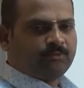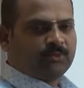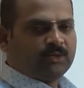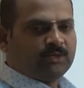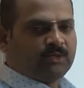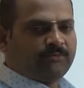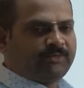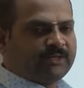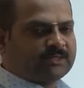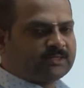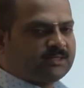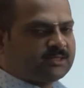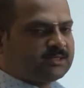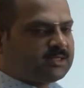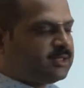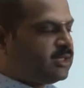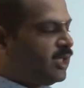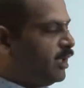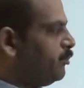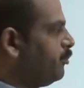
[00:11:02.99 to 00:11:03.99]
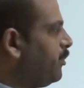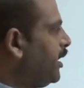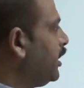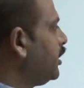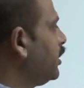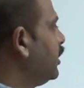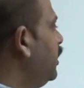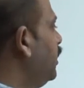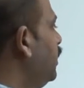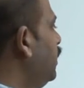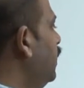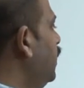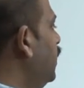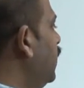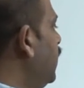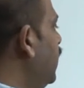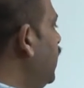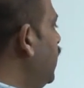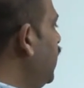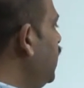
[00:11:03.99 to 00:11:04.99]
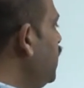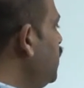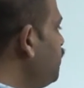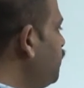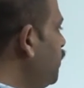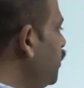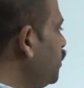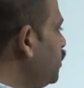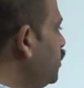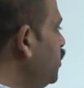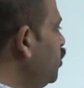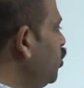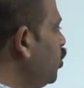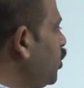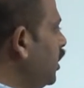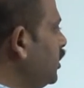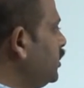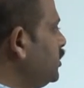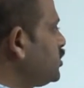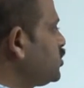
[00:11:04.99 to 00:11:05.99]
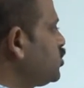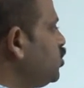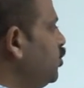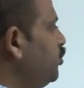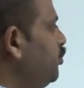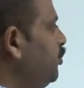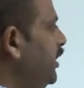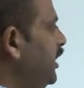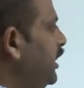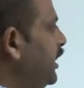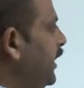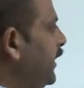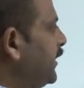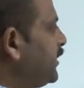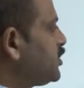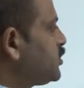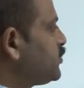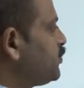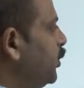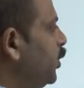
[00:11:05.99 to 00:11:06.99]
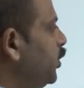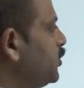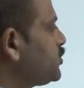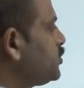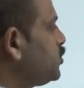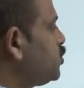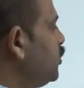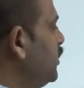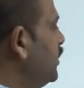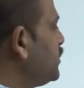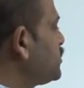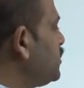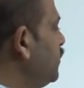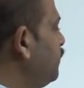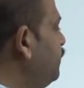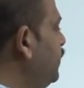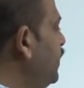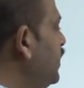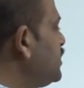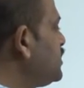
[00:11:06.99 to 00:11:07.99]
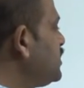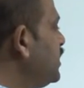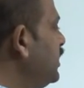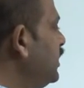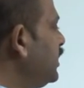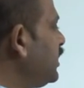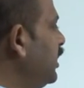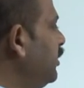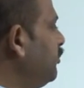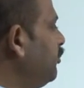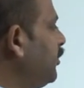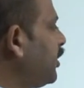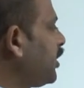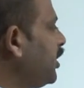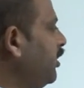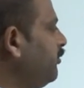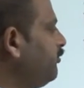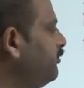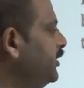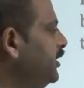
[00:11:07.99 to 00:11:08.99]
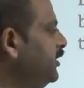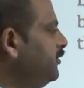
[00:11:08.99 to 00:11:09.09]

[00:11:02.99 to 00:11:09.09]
The first is nothing but input neuron should be exposed to a sufficient number of